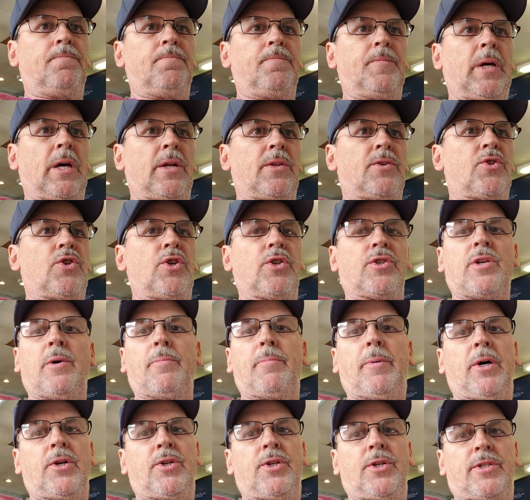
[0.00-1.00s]
that's just a
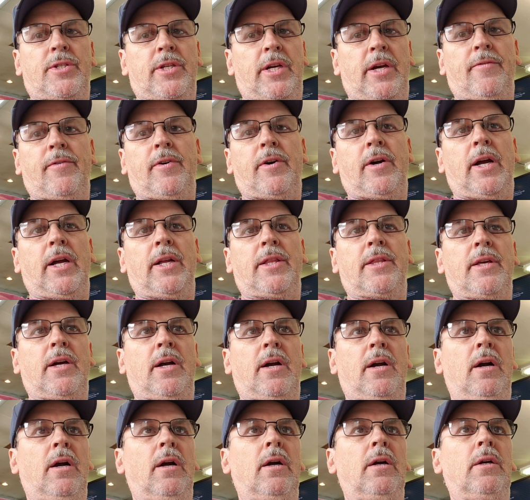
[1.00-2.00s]
budget saver right
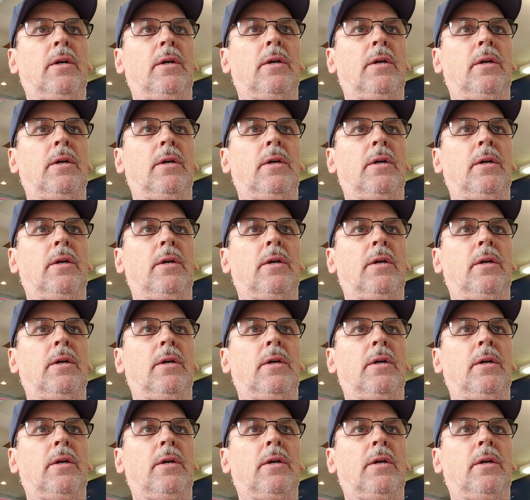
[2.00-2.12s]
there.